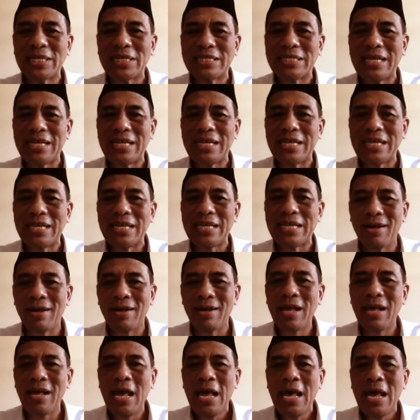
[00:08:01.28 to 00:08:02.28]
halal.
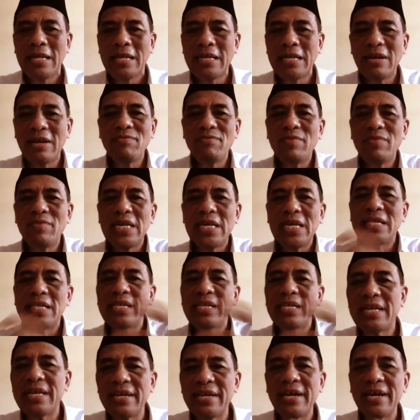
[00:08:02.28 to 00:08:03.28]
Then we
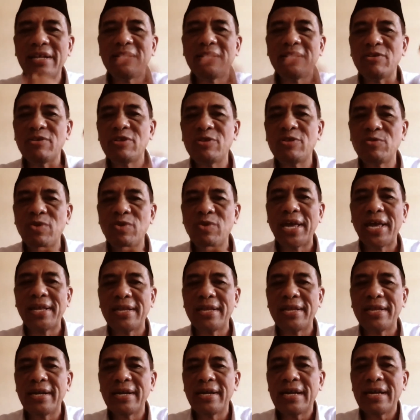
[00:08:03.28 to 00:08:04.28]
integrate it
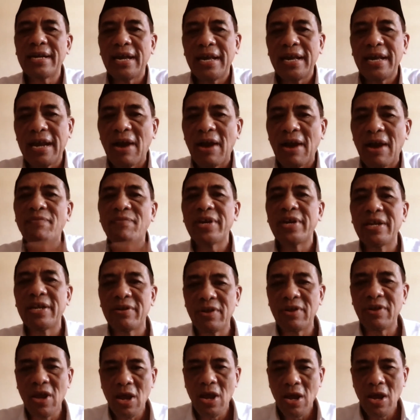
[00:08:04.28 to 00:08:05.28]
together, cover it
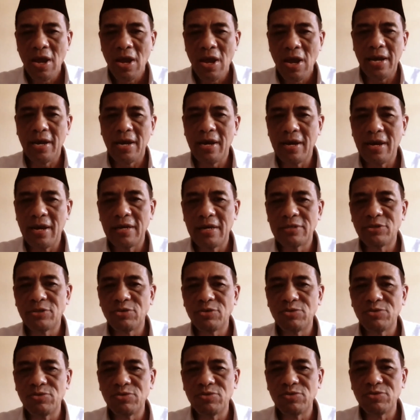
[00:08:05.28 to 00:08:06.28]

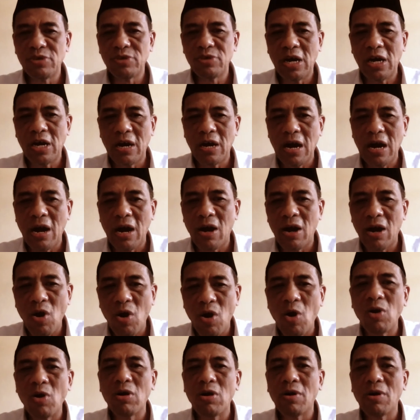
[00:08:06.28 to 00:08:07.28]
to
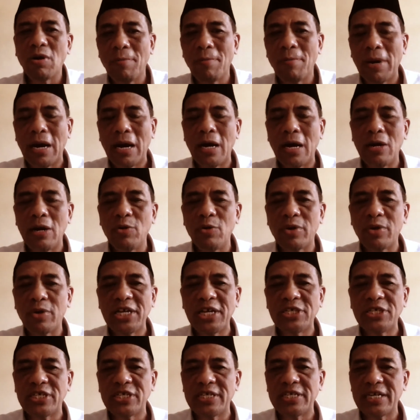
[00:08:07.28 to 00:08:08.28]
all
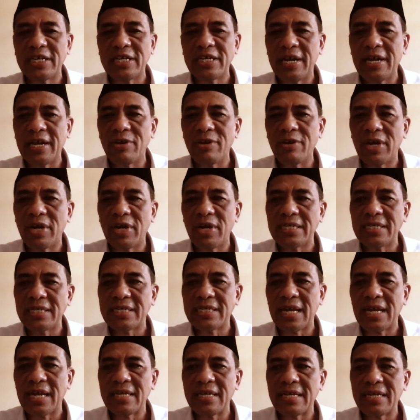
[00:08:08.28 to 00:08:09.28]
location in
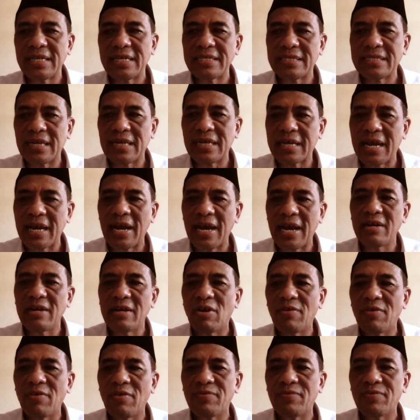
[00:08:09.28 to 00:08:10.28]
Indonesia. That is a kind
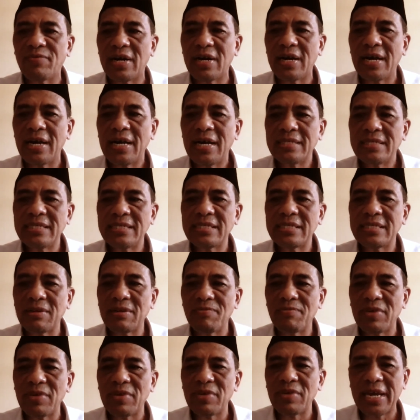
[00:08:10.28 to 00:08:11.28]
of system
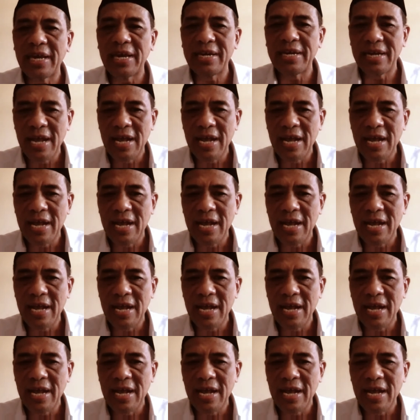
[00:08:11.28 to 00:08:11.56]
we can